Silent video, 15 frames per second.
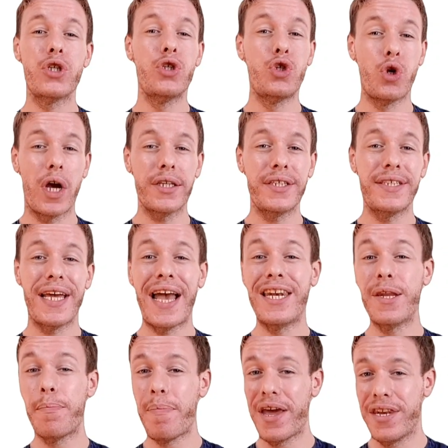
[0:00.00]
trust and
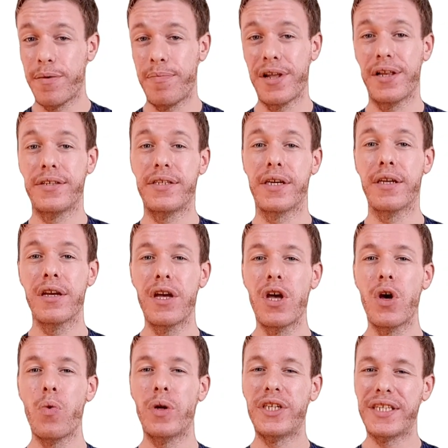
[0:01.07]
dependability,
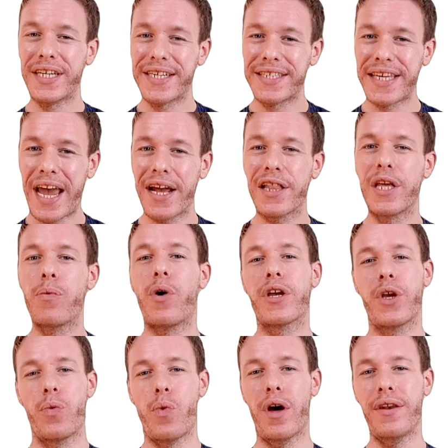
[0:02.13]
which is exactly what
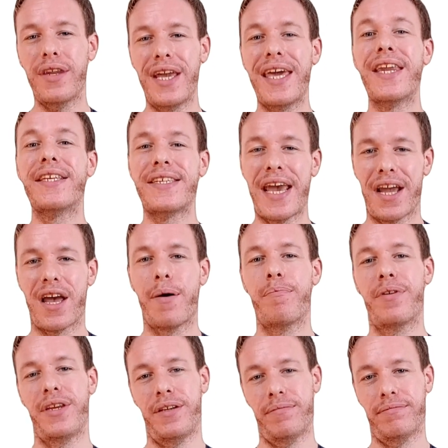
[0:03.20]
you want in a tech
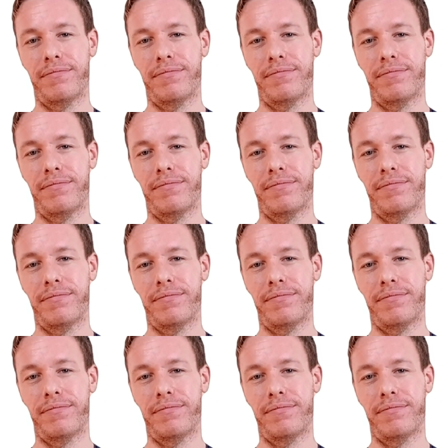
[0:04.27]
company.